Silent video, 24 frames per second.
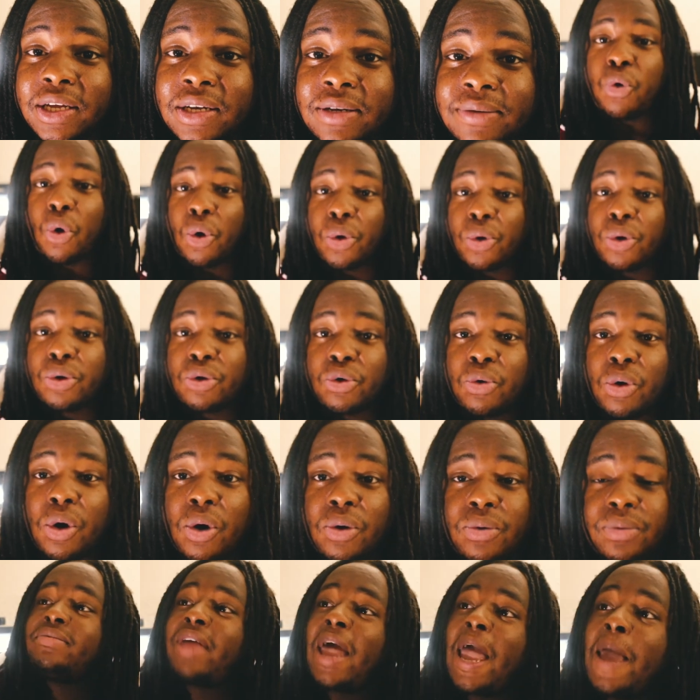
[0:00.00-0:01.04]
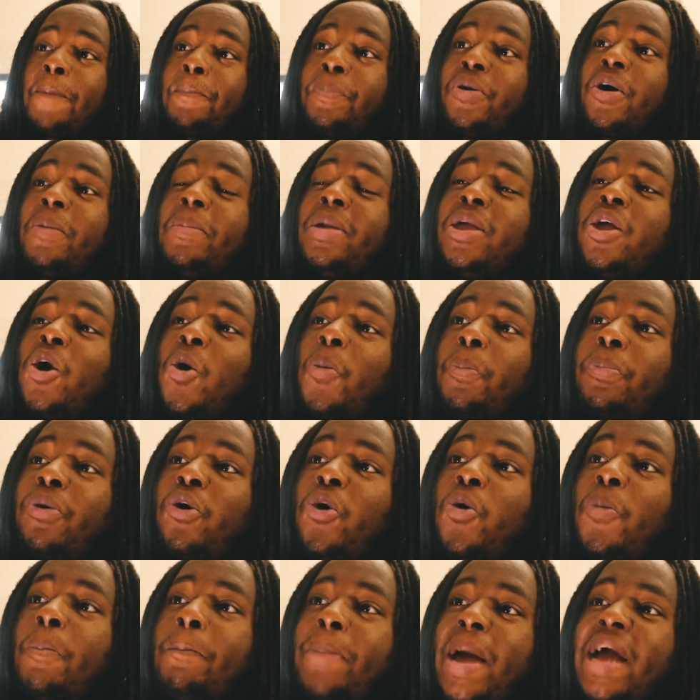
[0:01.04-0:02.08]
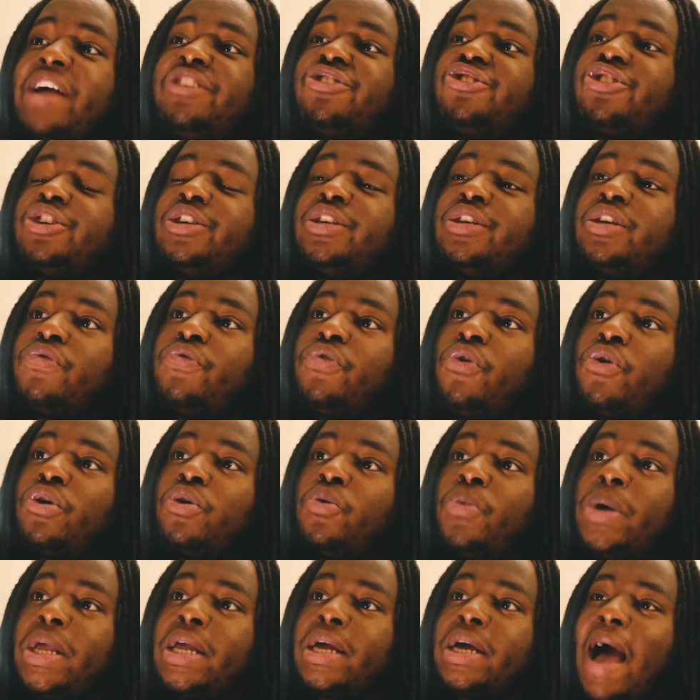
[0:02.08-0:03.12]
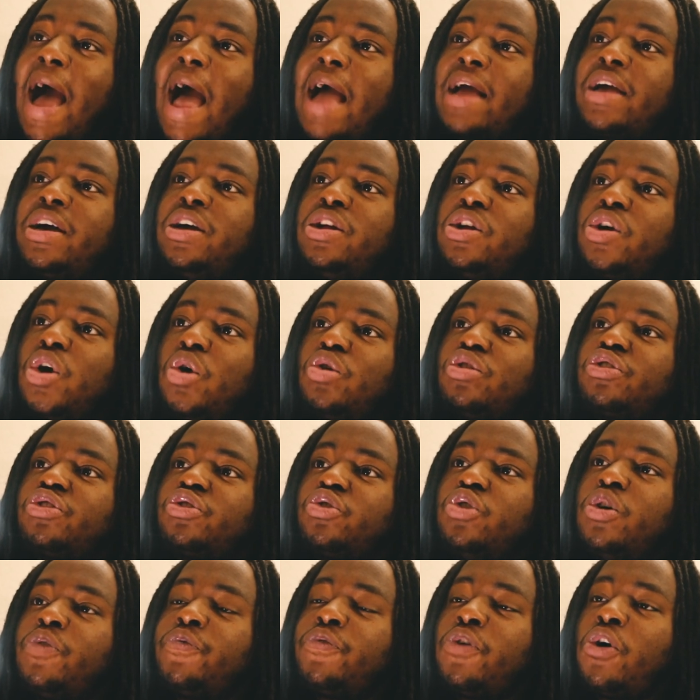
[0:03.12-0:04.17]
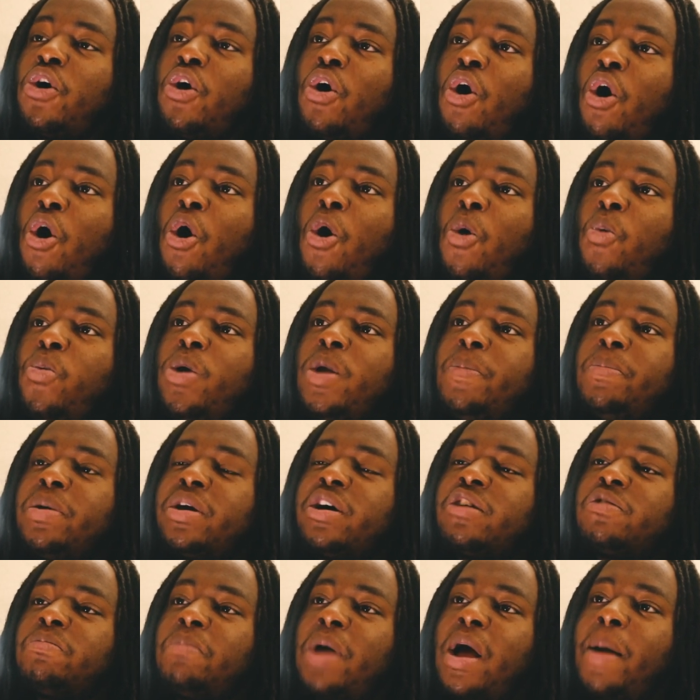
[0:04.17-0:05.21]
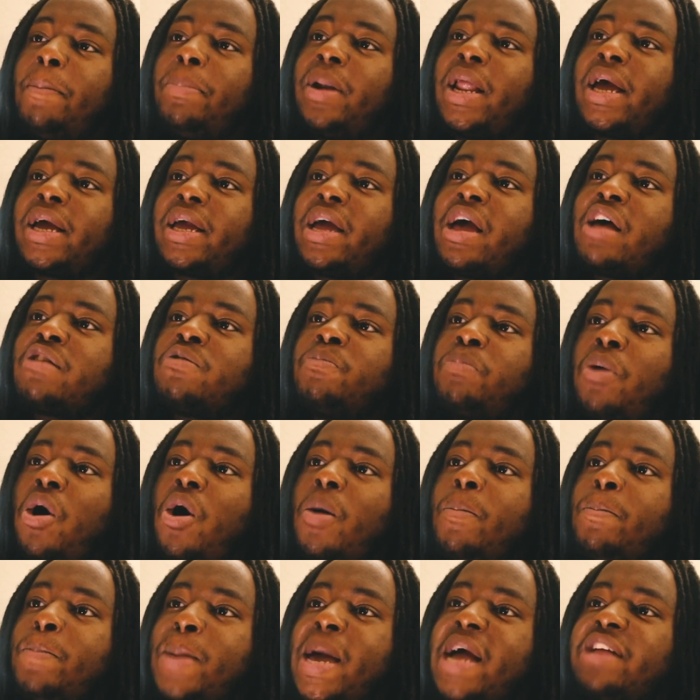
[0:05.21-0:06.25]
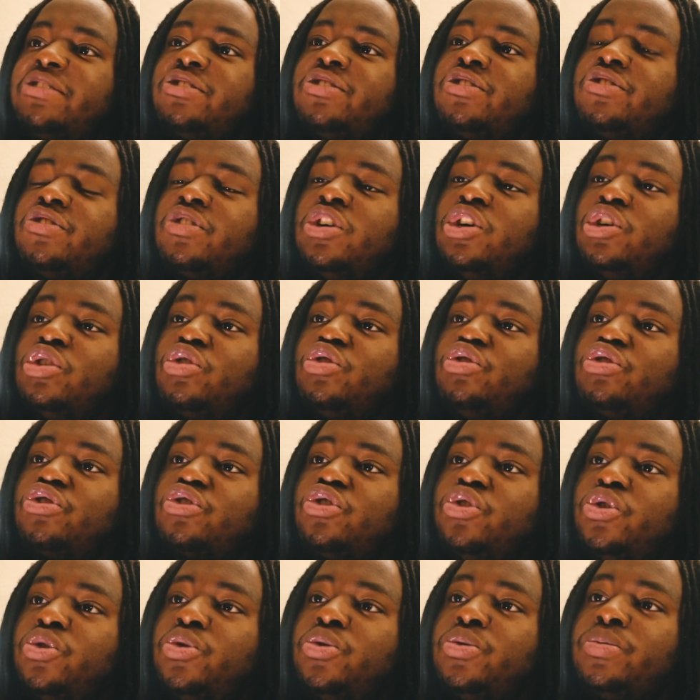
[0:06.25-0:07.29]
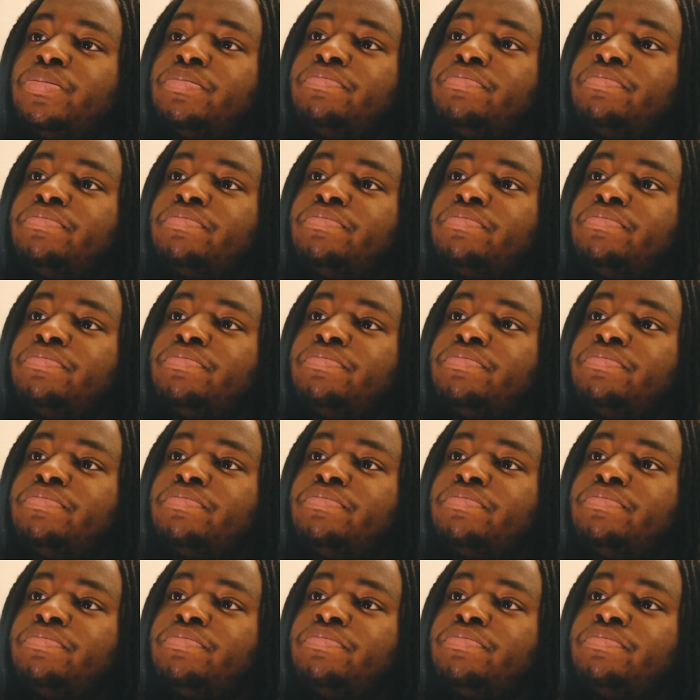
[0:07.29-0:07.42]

quote unquote, they put me on probation for the week. I couldn't go to school for a whole week because my black ass bought matches to school.